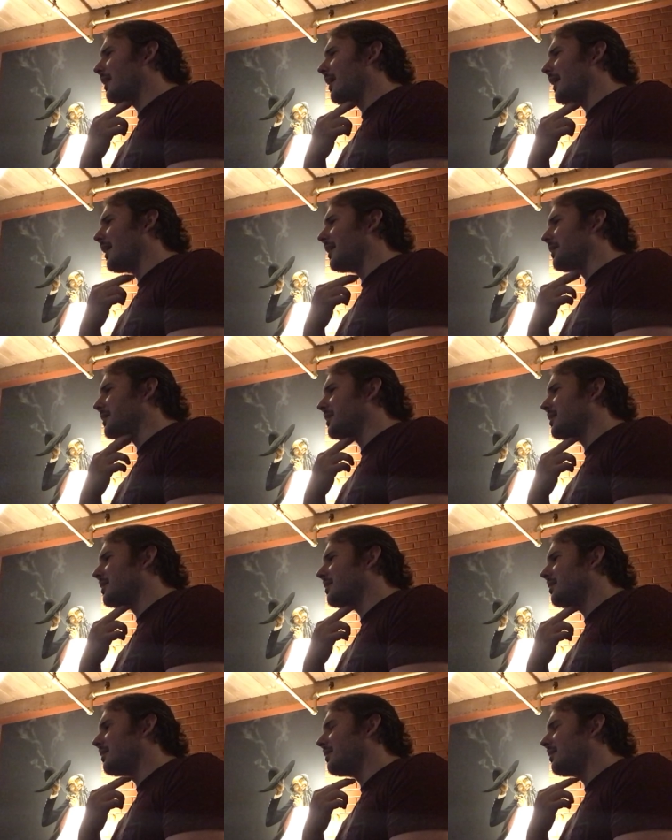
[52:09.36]
And
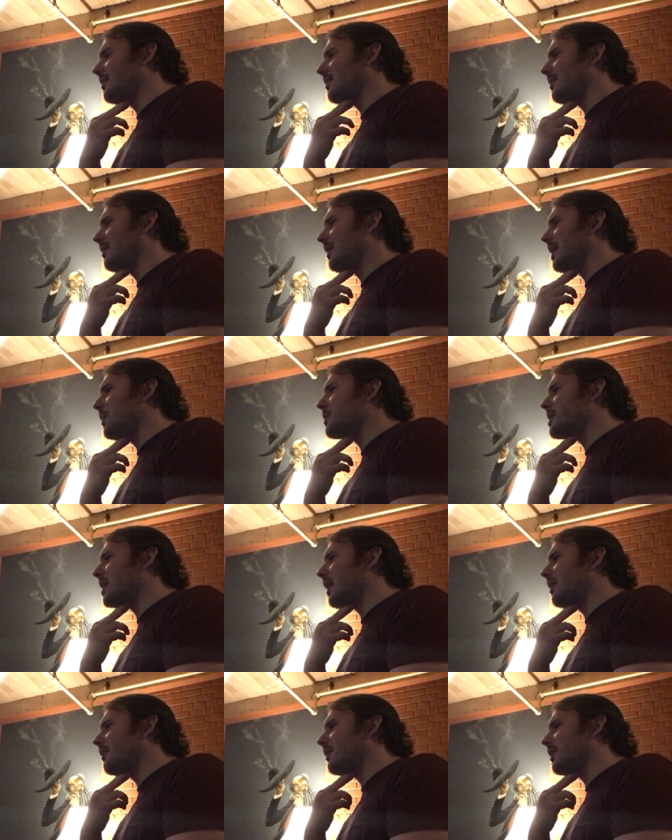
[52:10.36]
it was
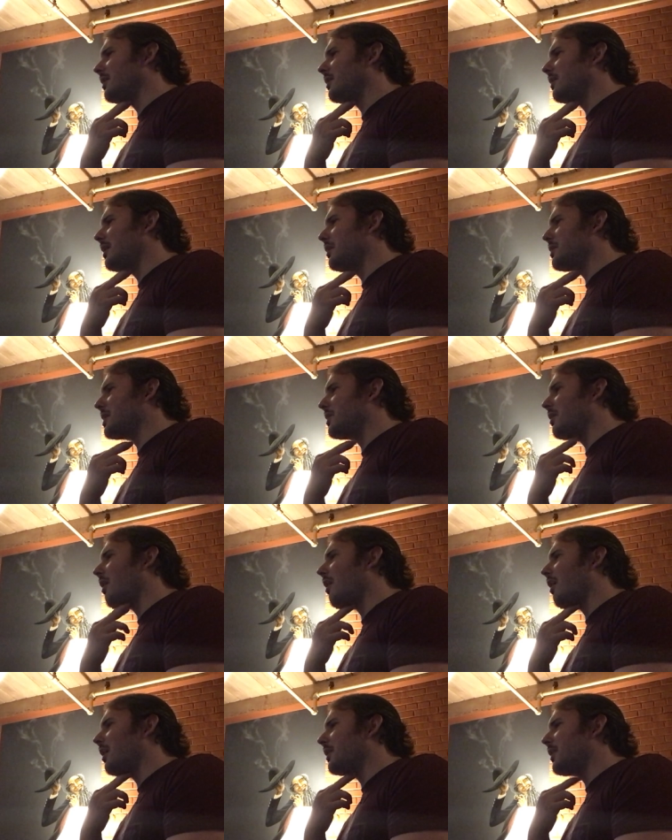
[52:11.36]
kind of a it was an
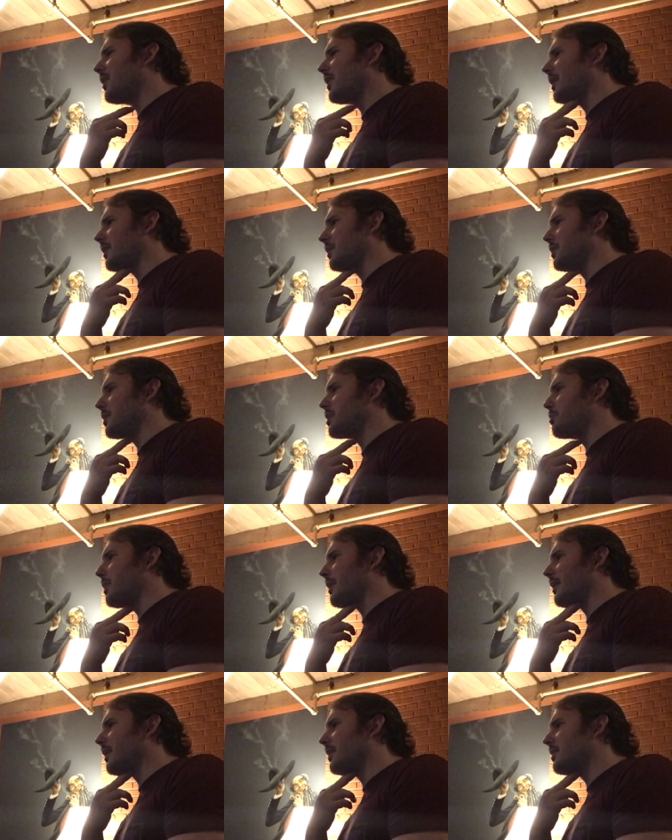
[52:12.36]
odd thing to
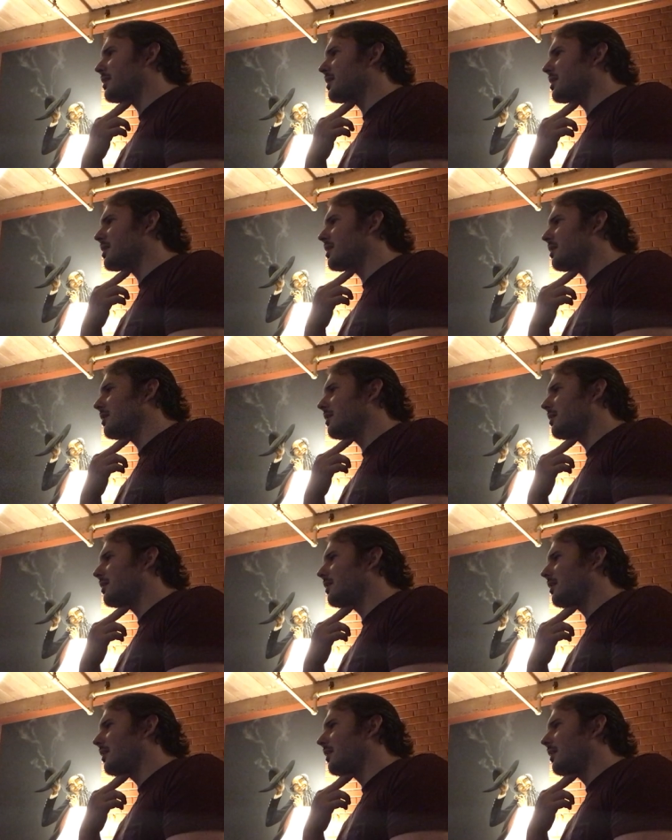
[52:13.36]
experience.
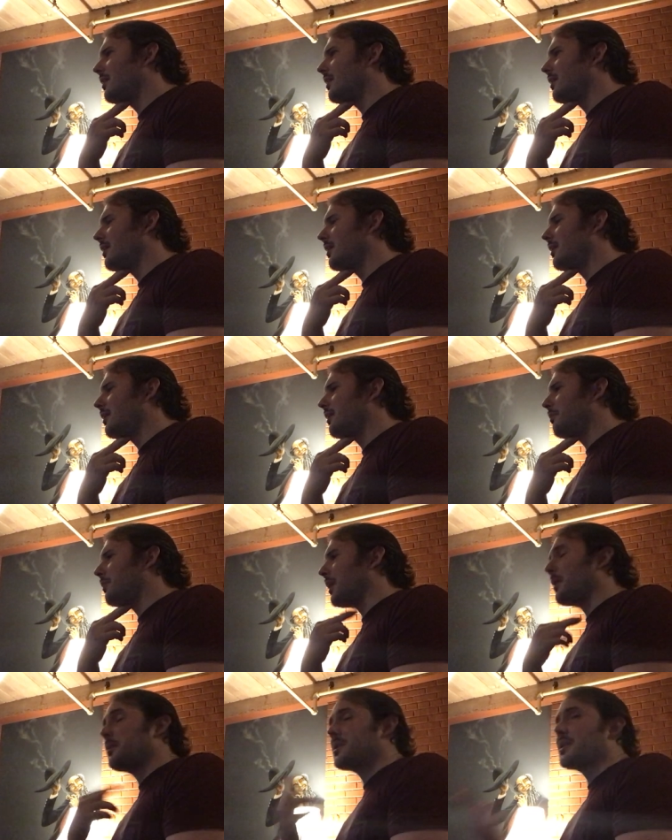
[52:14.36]

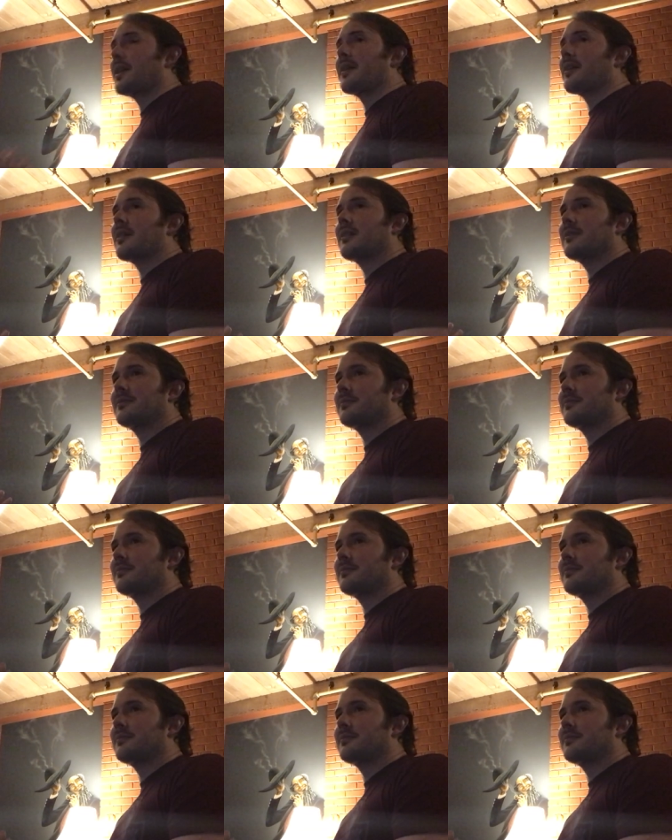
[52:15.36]
But it was there.